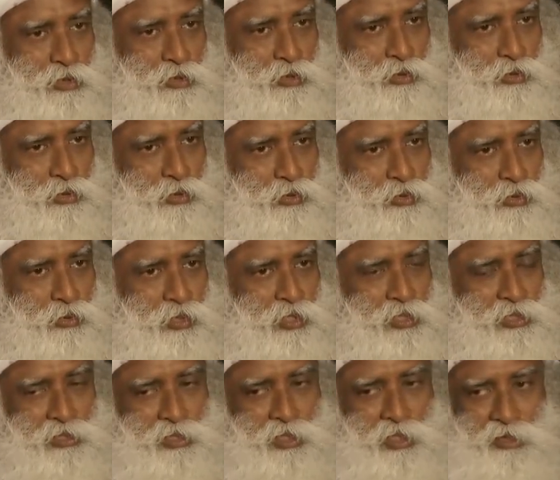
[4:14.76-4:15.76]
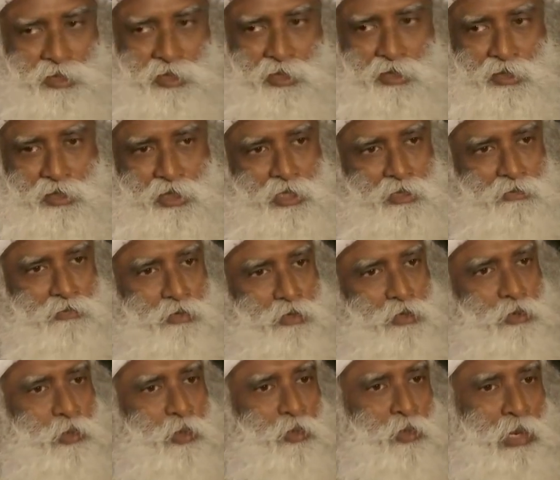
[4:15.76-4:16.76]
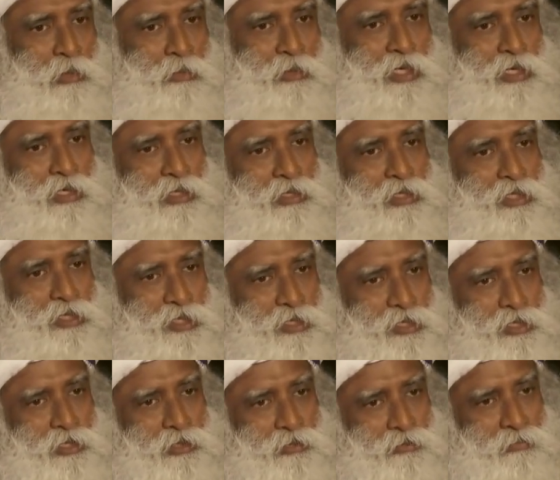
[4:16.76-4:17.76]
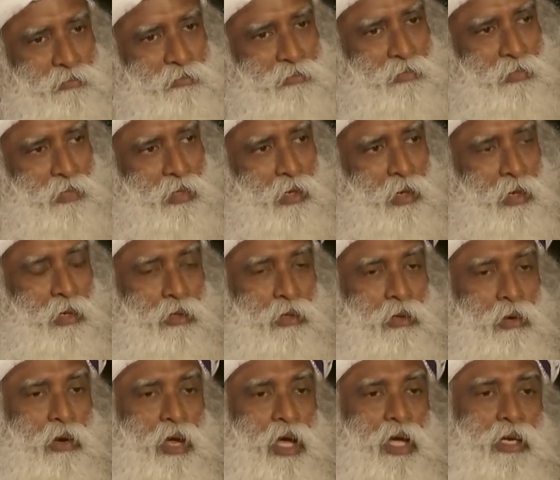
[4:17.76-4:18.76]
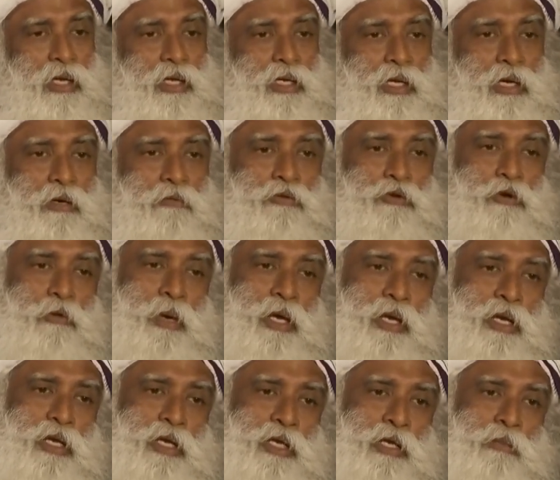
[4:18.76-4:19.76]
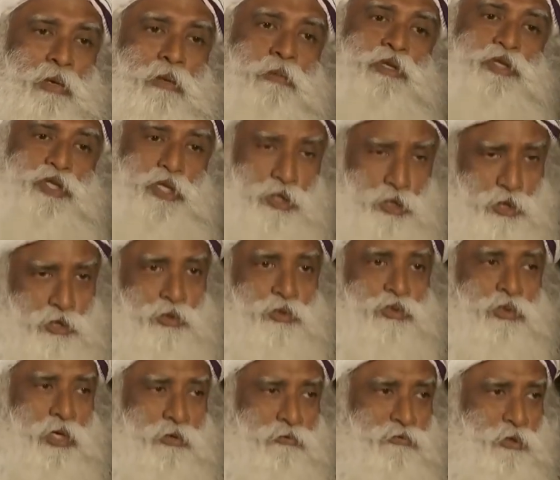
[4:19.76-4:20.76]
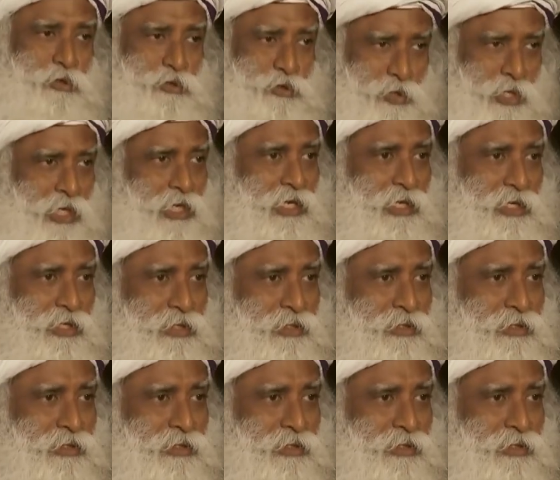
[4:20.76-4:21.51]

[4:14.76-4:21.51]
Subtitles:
you do is essentially for human well-being, isn't it? Your idea of humanity may be just you, unfortunately,